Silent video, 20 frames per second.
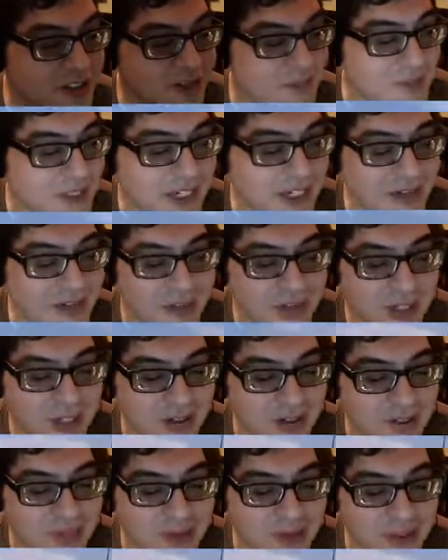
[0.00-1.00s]
You might have the
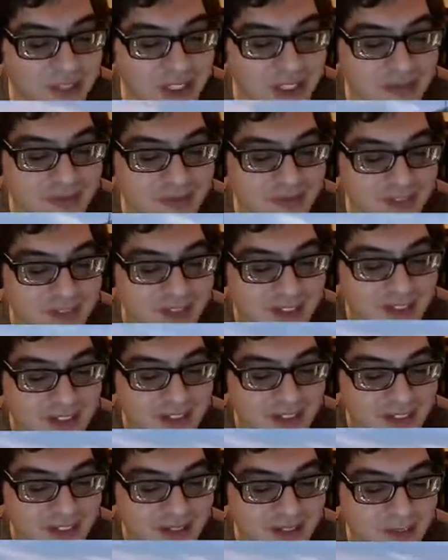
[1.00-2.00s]
power of belief,
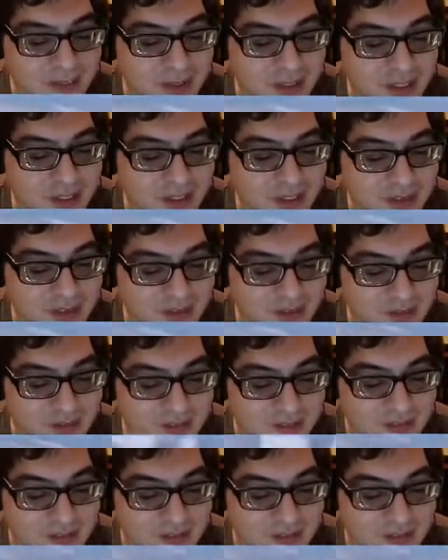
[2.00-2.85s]
but I don't.